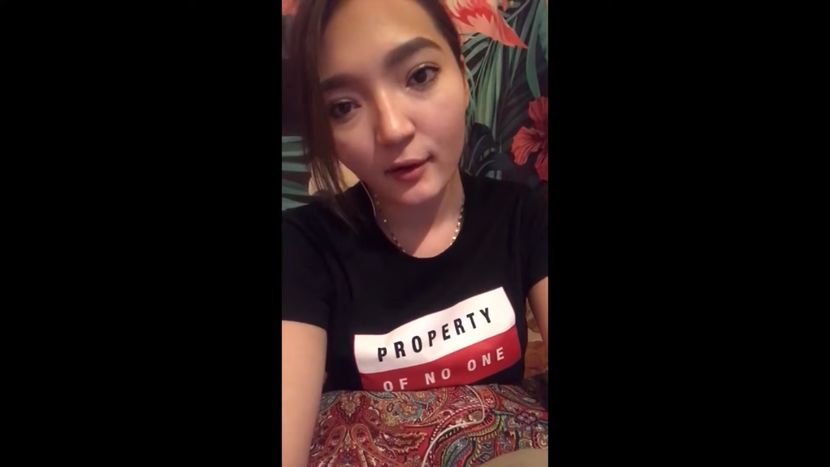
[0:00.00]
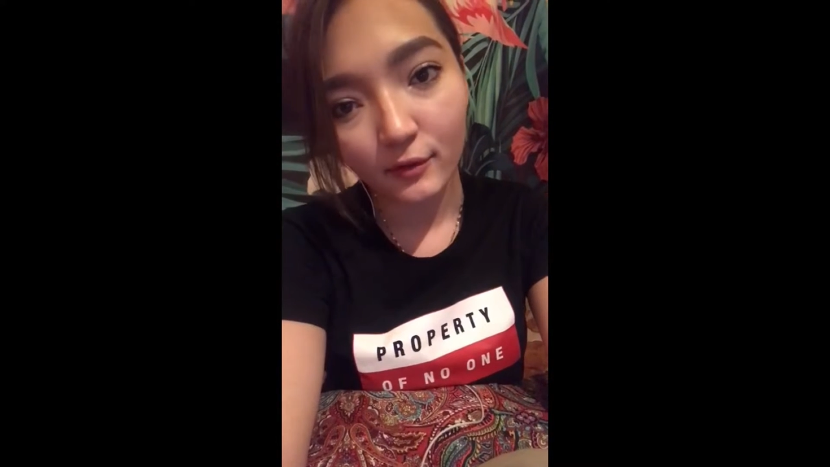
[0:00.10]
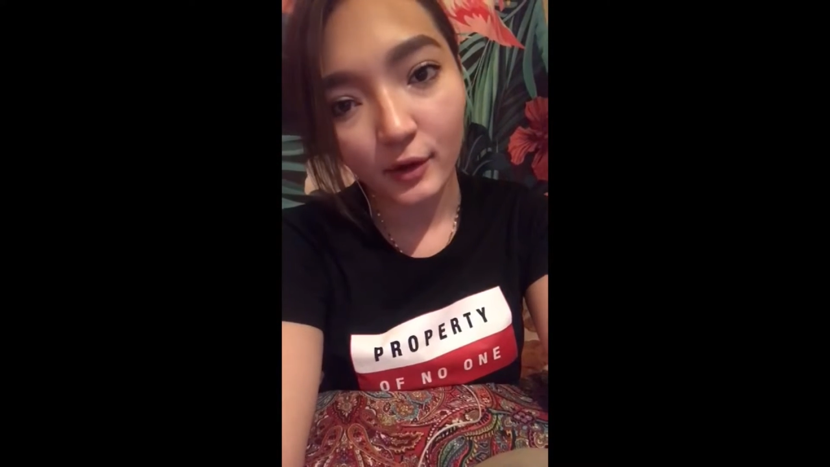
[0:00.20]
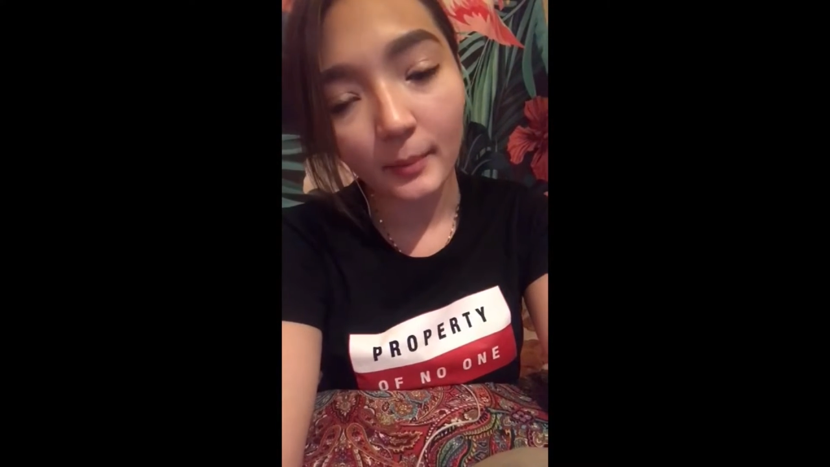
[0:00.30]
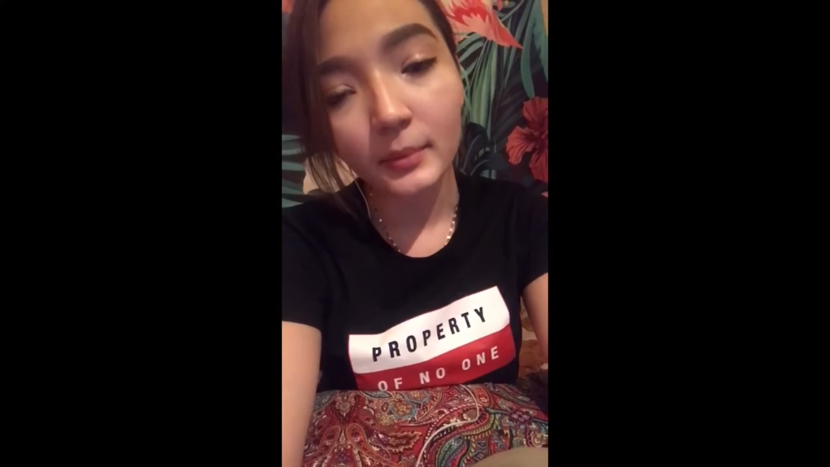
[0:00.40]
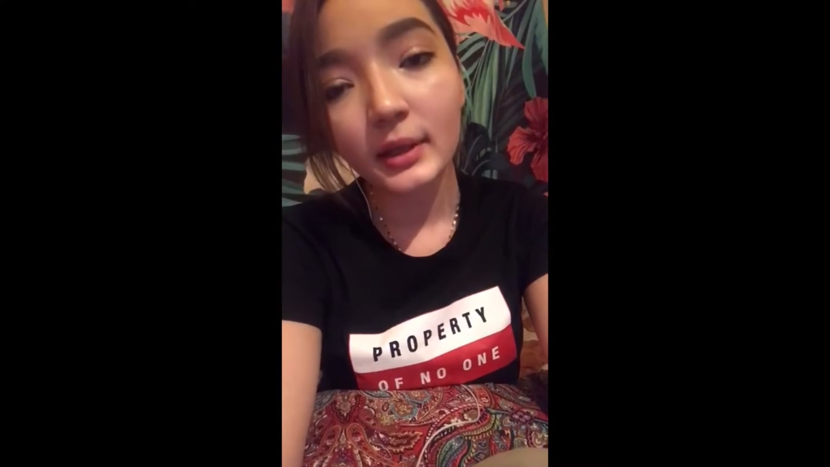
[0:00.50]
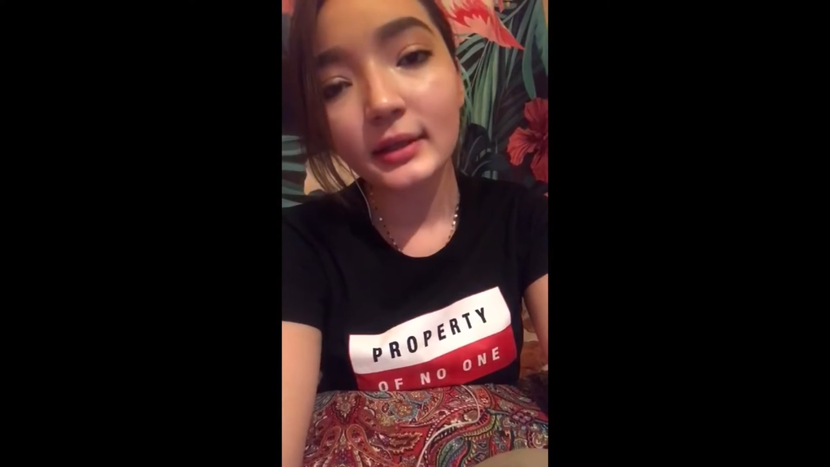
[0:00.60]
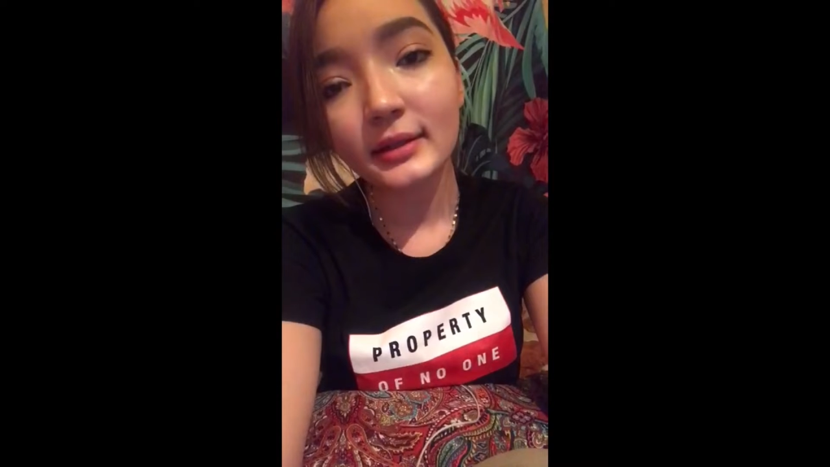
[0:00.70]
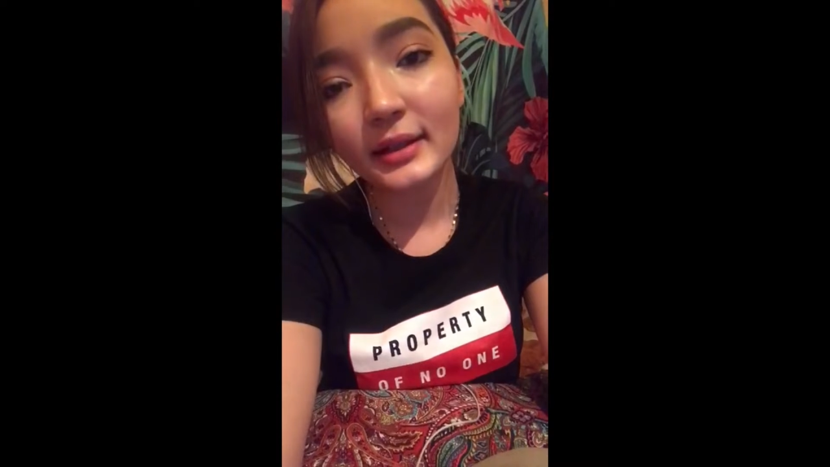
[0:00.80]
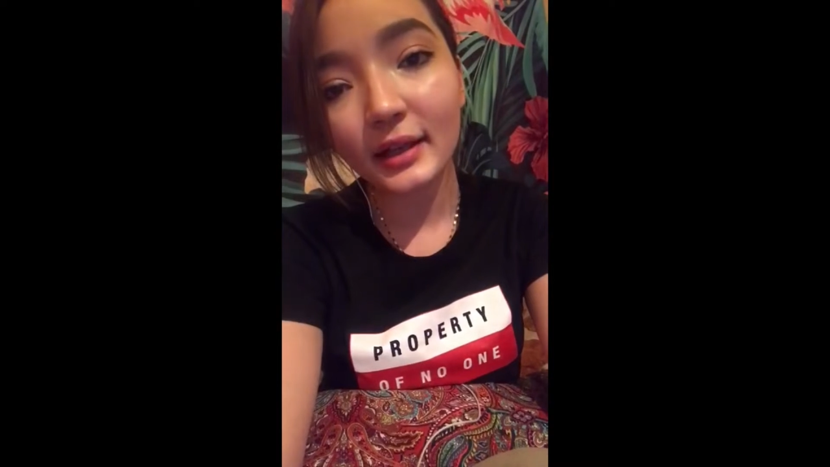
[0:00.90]
from
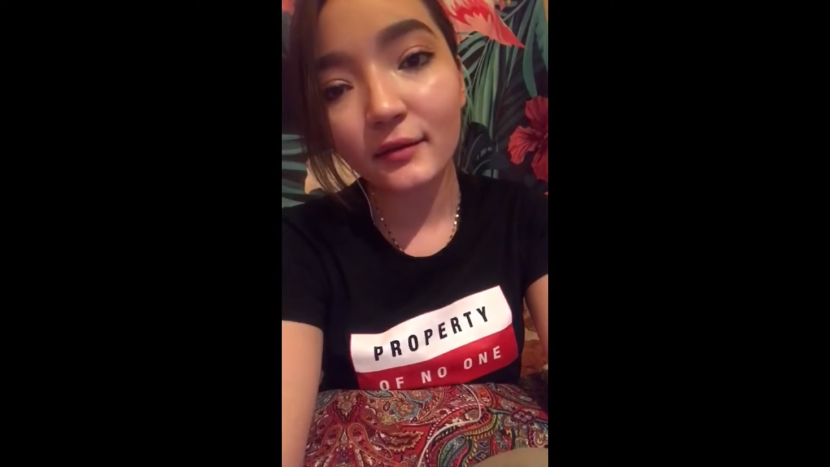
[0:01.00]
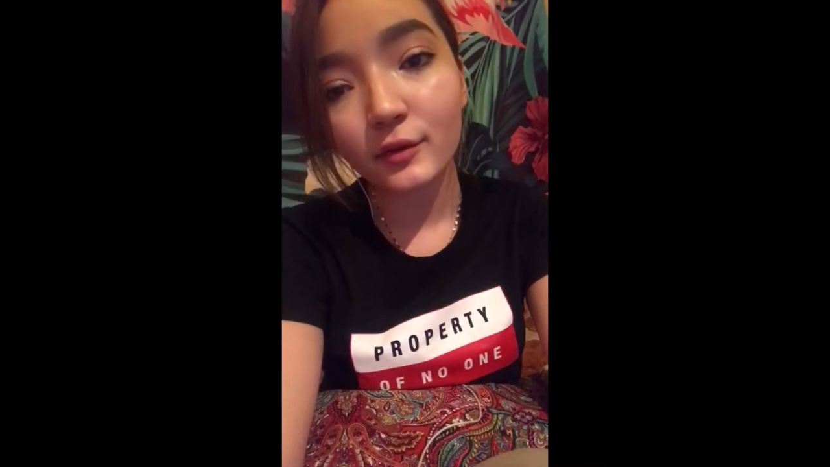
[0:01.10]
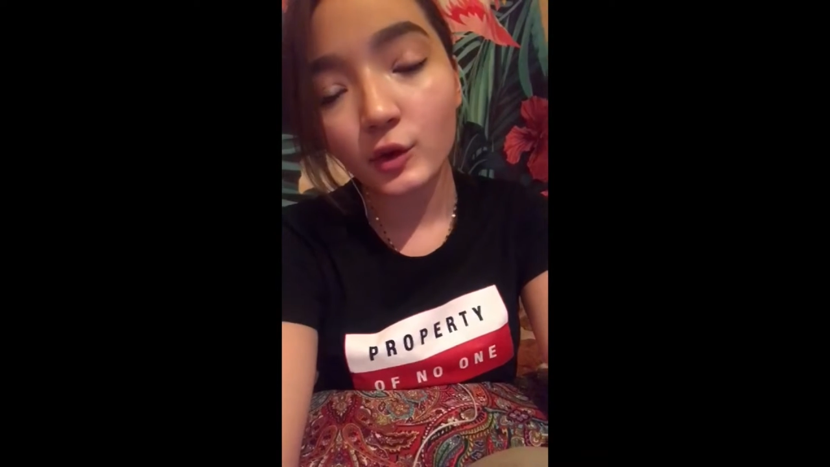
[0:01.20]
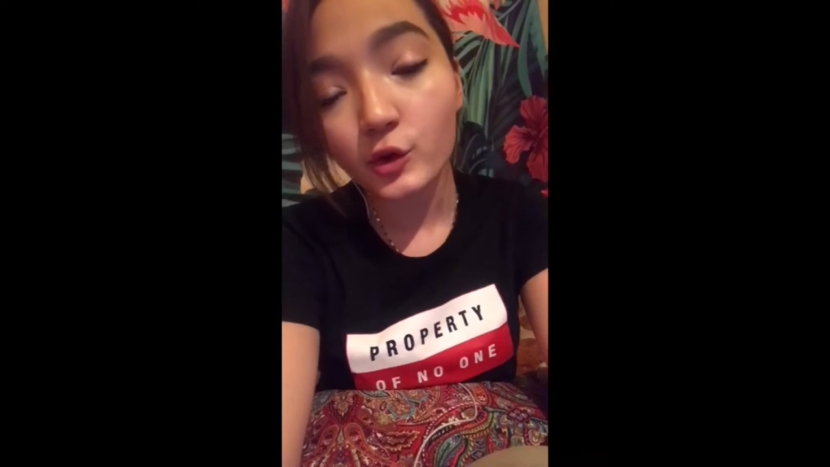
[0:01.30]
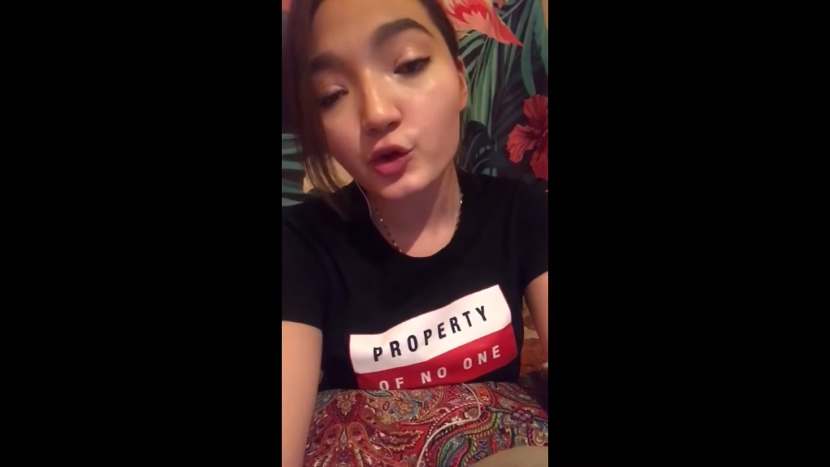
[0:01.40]
live your